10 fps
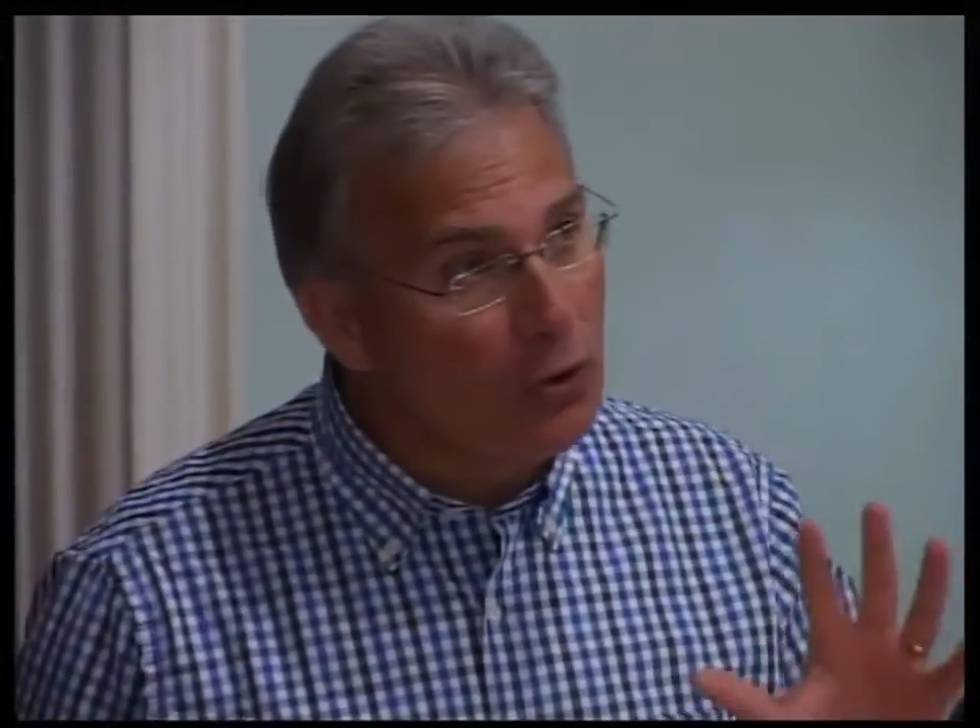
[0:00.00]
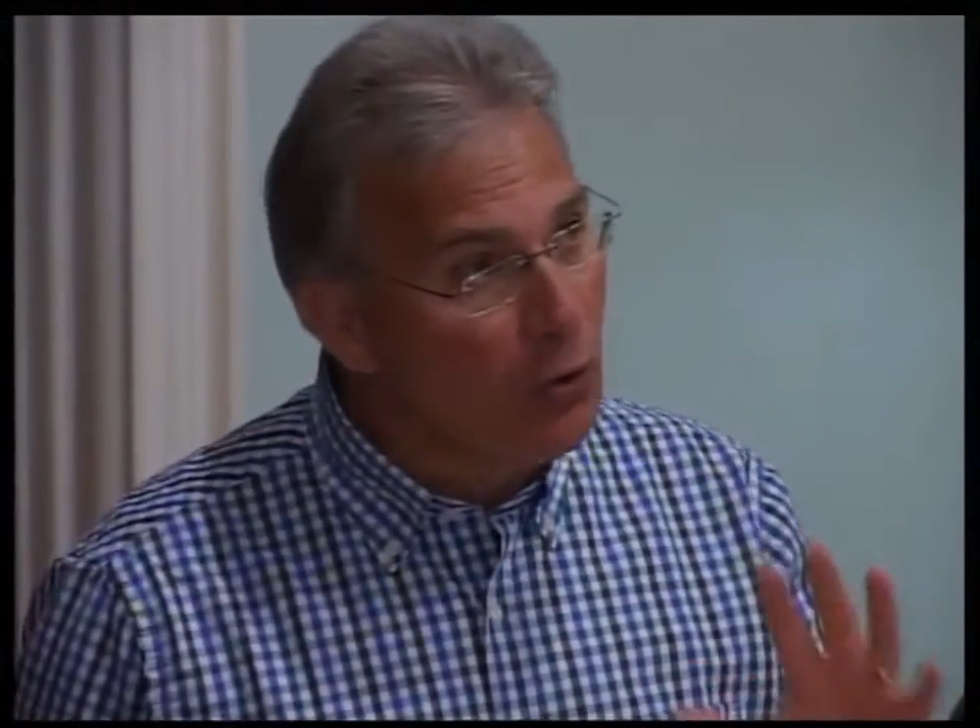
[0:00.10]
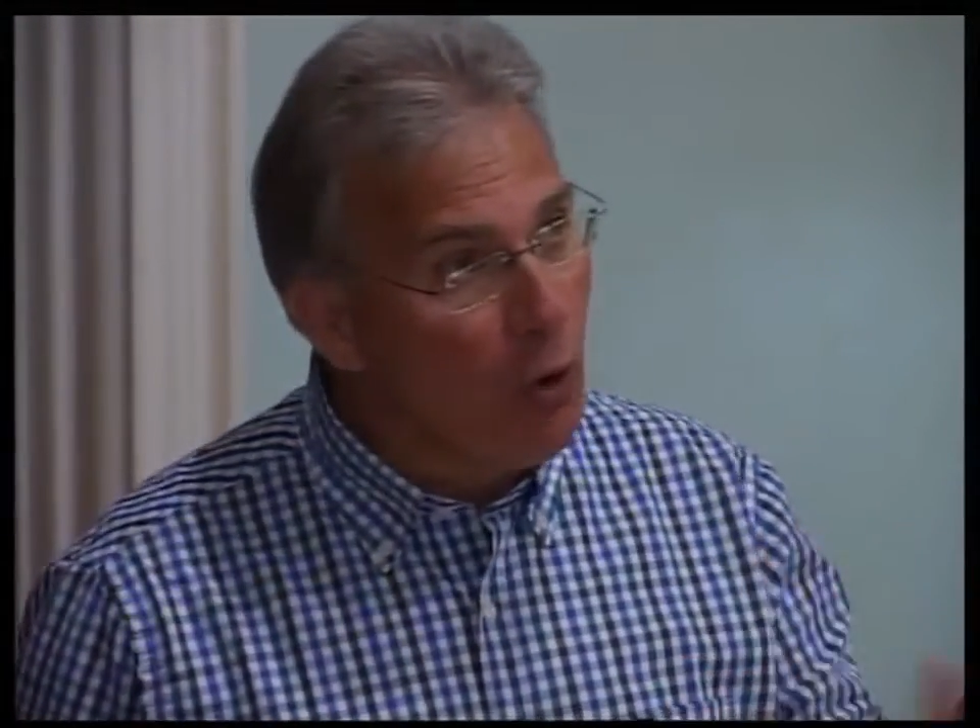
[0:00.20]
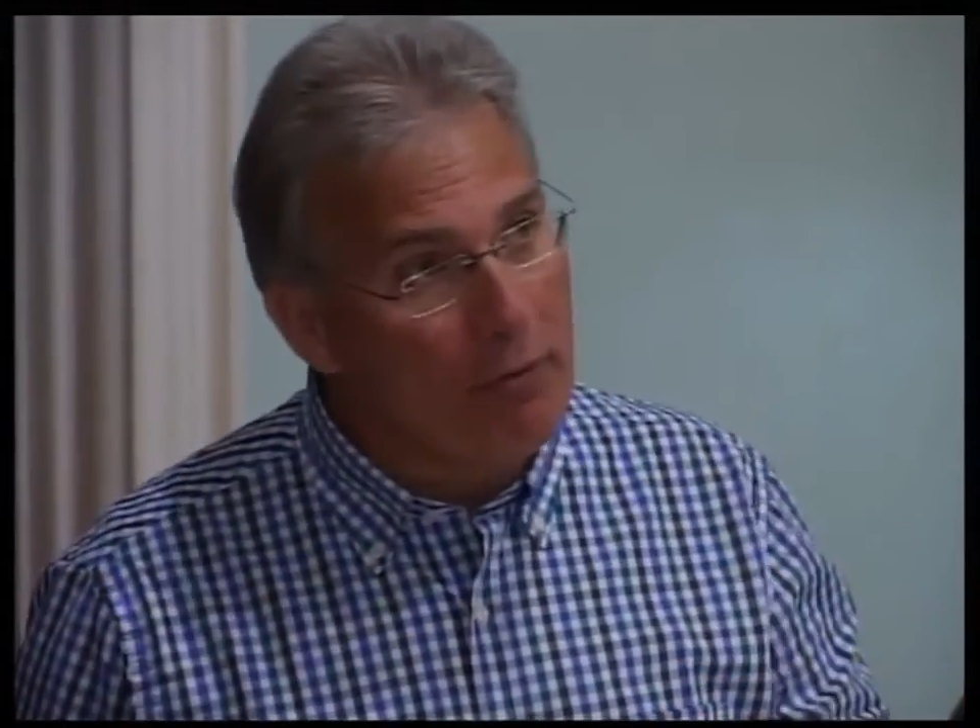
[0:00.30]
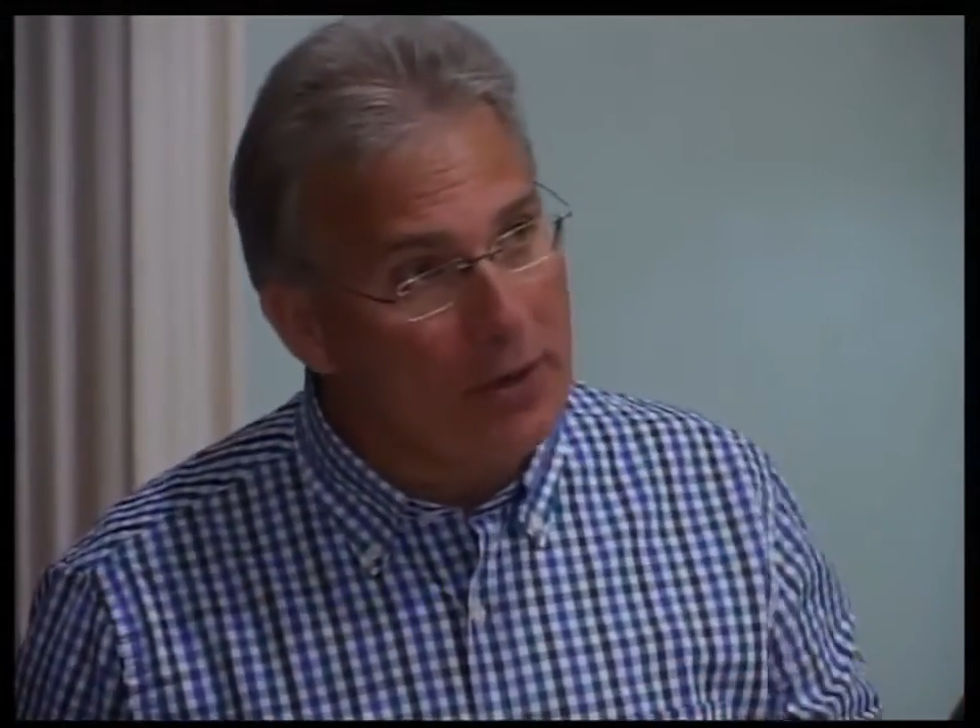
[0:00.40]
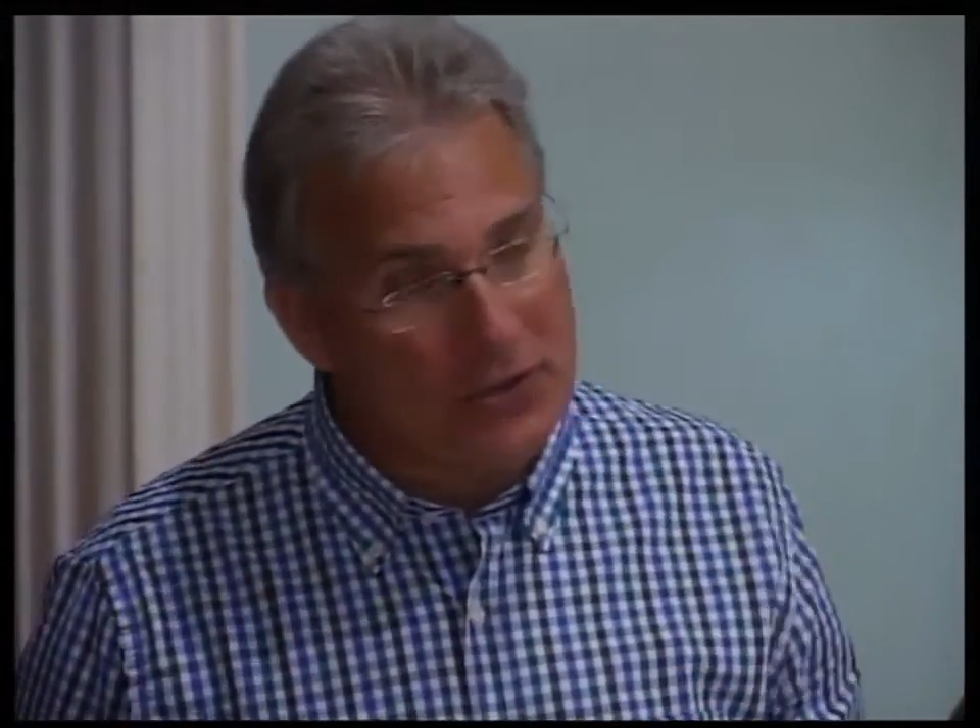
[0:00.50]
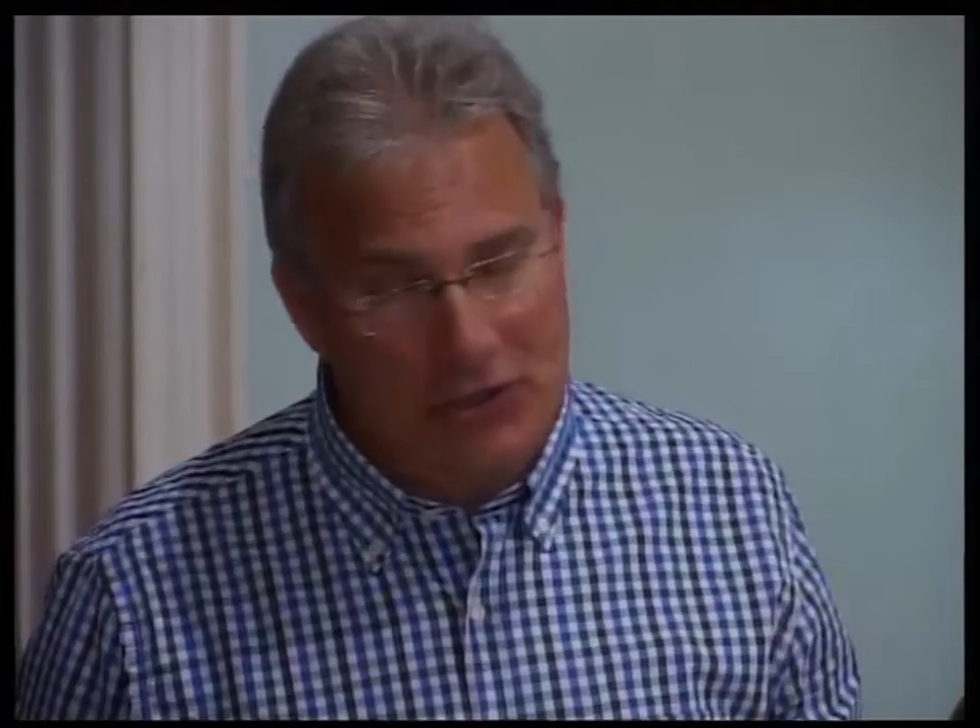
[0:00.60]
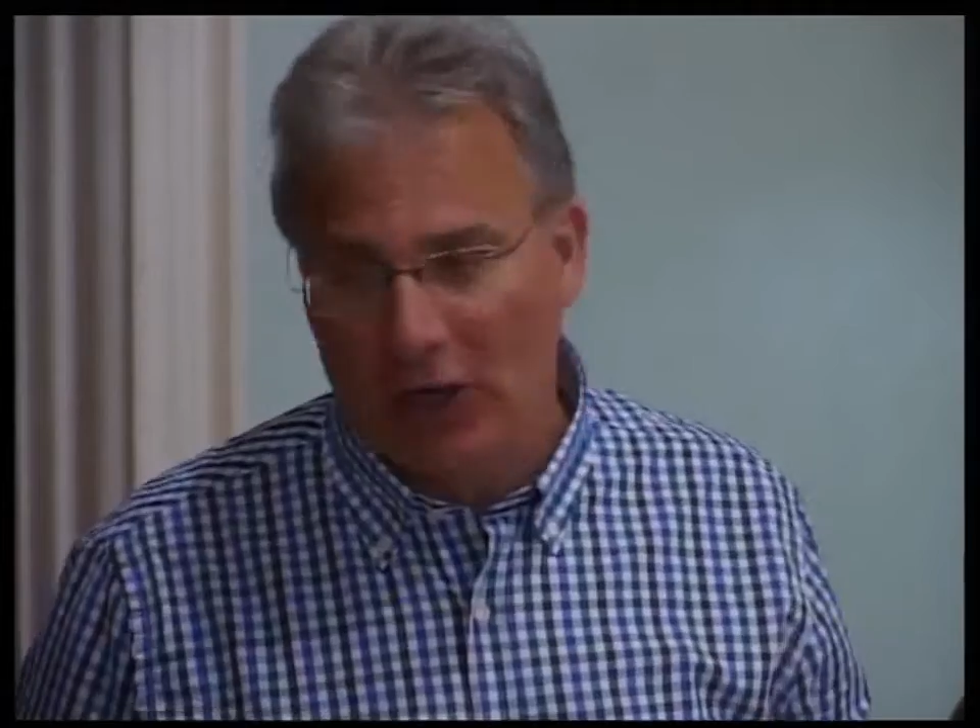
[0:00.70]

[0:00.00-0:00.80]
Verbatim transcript: glorious